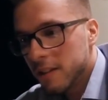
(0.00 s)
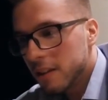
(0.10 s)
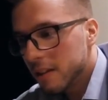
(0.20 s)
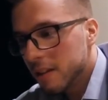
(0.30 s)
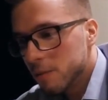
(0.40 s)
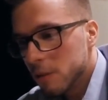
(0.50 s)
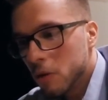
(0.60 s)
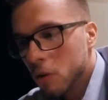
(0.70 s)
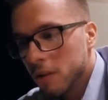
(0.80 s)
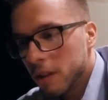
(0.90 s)
you give me
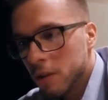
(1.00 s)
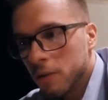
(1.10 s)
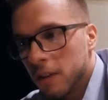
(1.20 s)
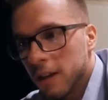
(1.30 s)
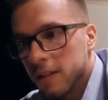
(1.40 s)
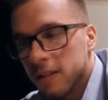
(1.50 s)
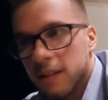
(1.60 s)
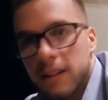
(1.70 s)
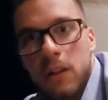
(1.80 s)
the contact of the guy, he's like,